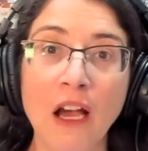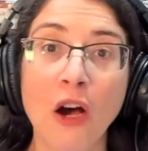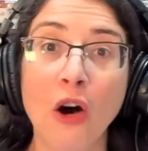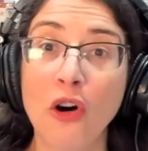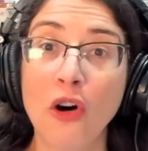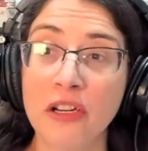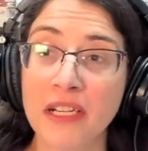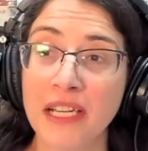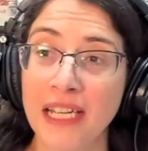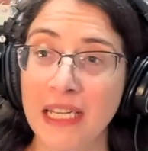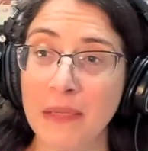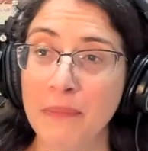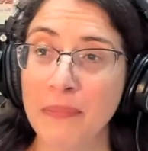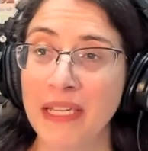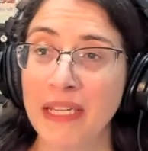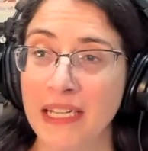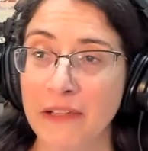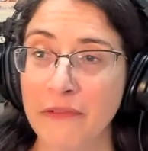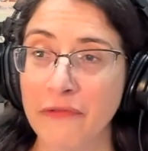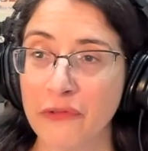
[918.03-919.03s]
On the
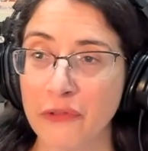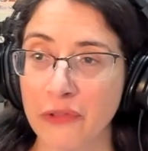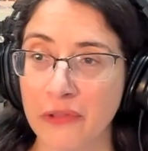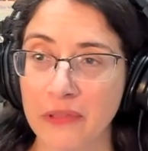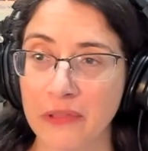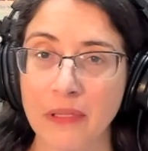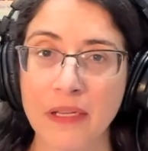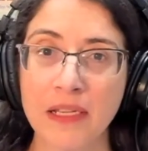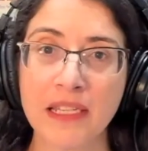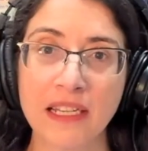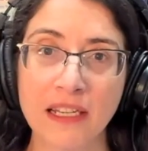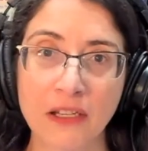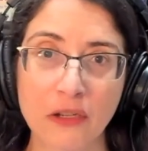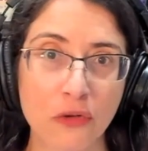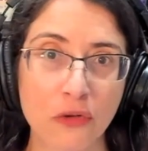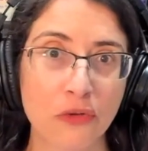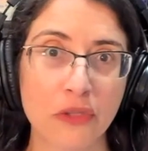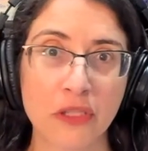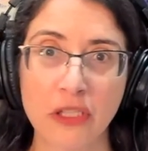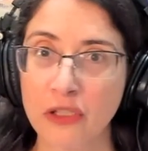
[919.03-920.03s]
API front,
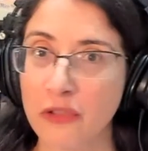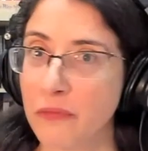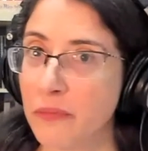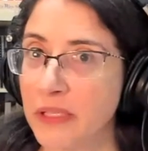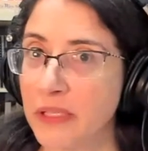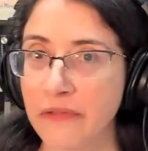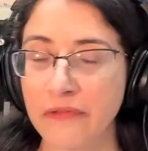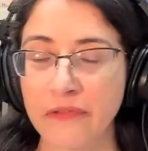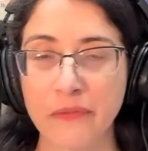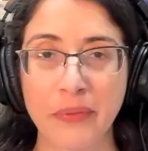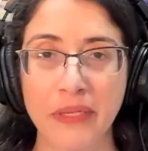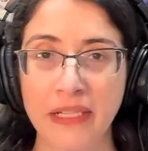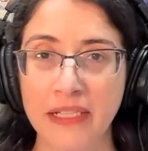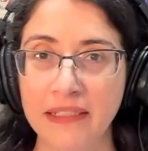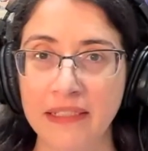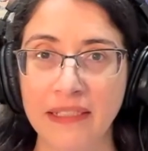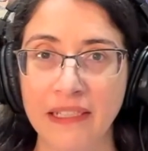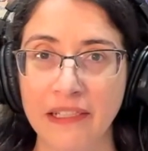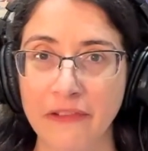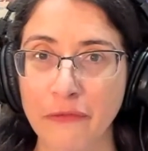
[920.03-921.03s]
security and
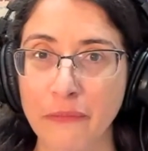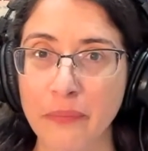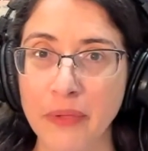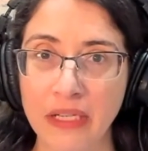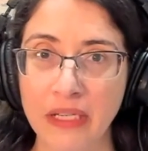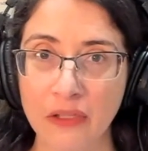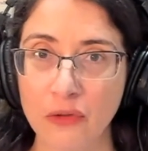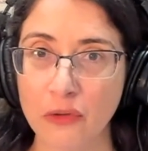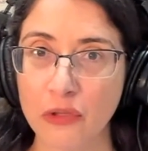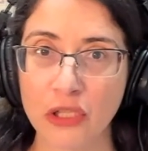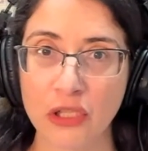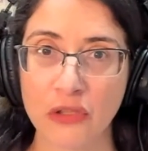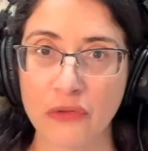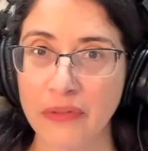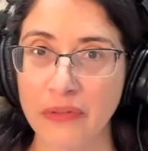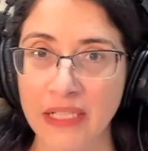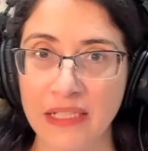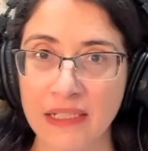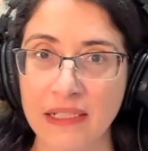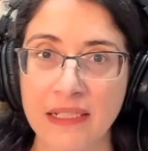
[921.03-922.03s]
observability have been huge
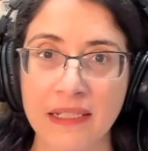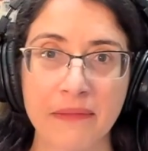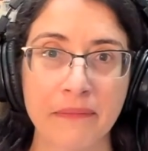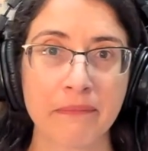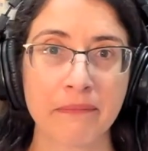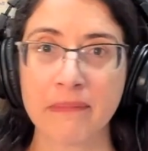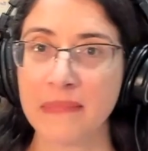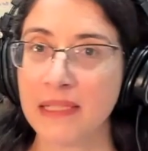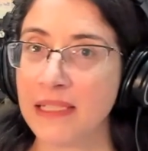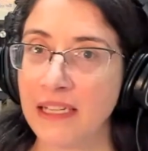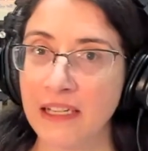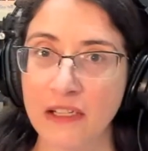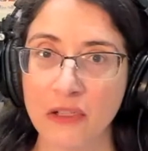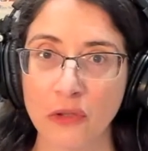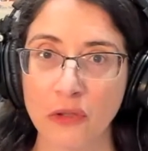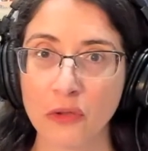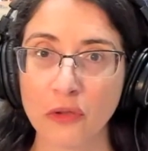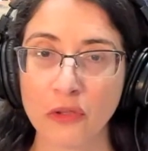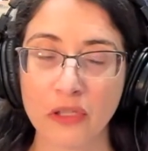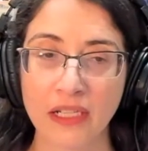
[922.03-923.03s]
trends. They are
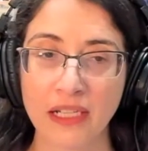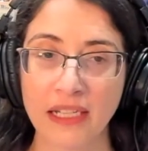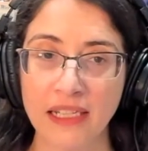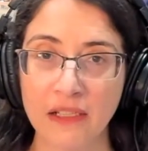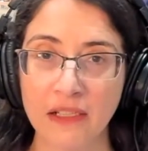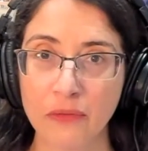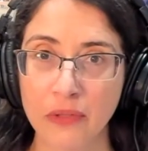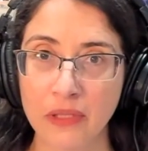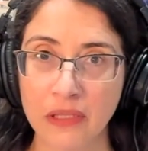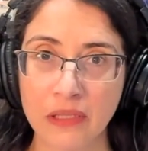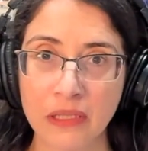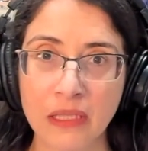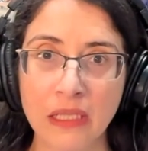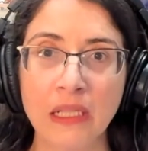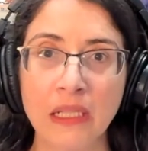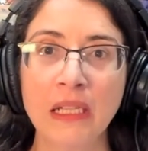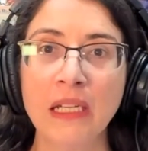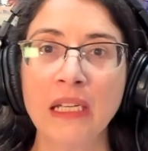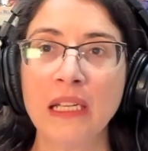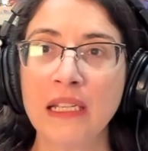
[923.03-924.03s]
not going anywhere.
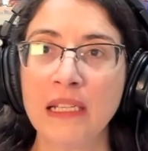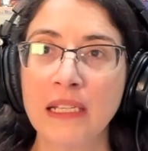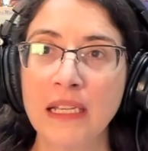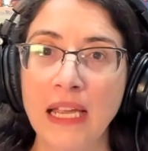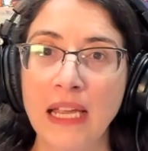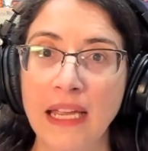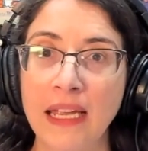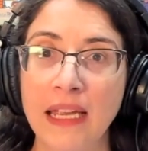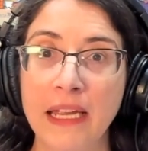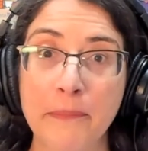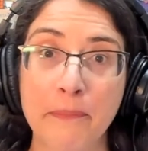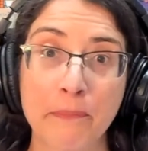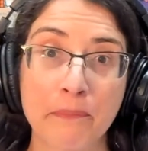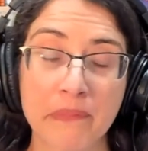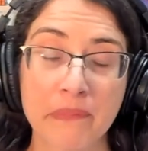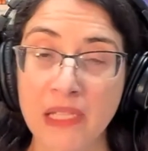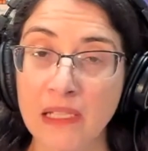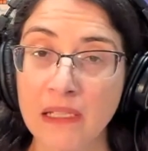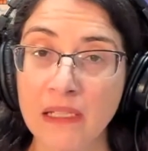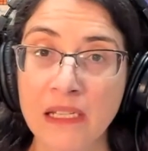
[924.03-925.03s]

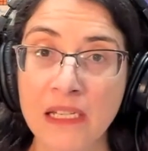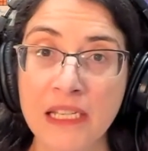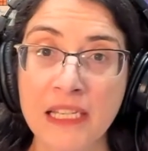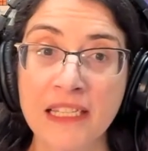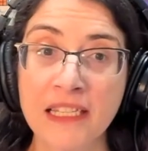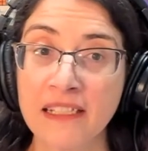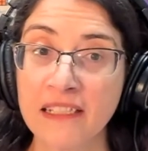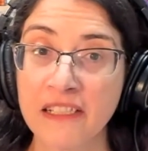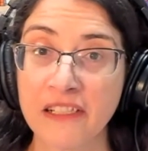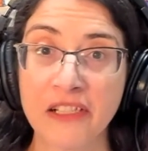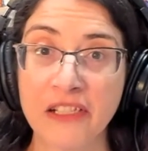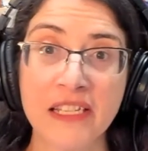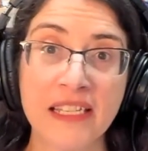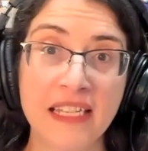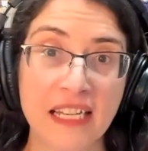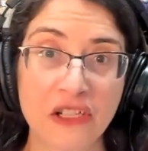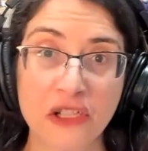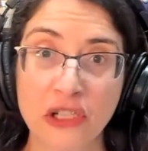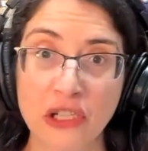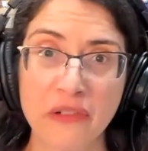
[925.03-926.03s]

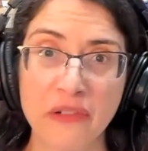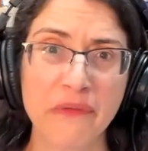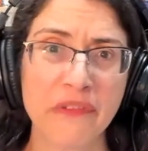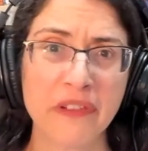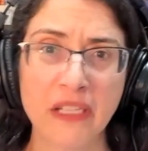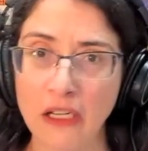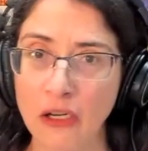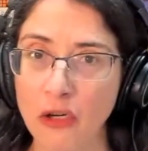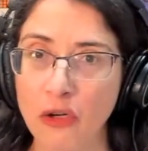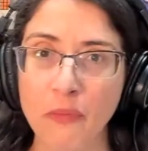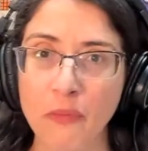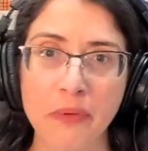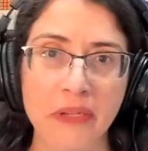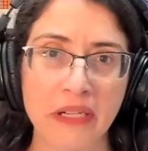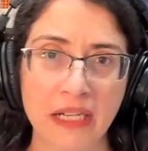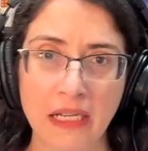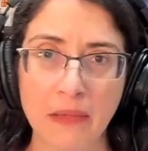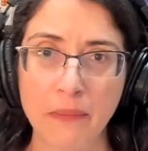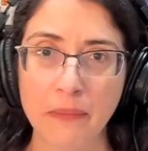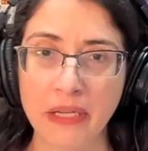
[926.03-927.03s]
Standardization via
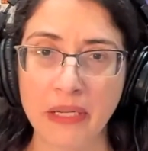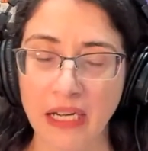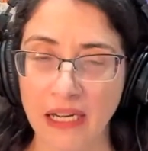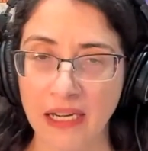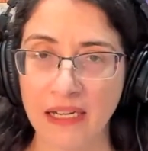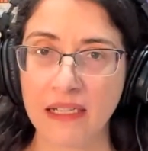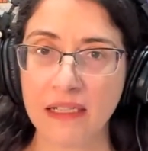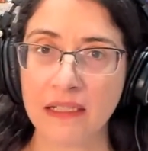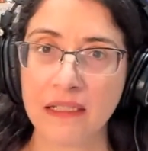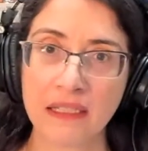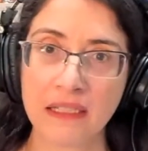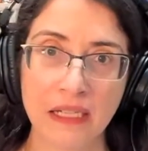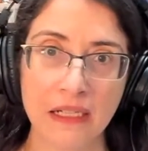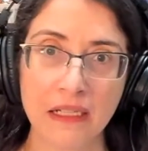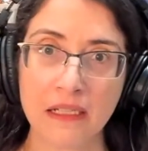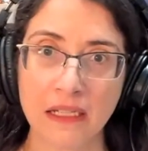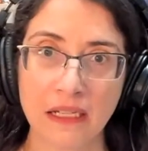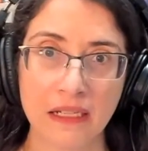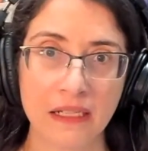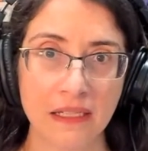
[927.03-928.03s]
open API
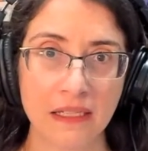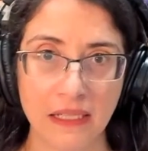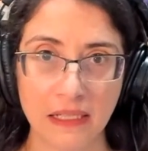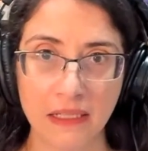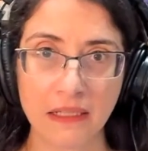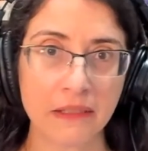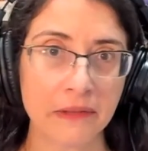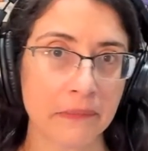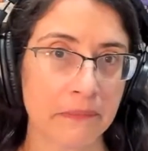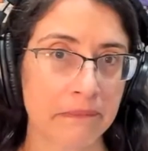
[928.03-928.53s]
things, I think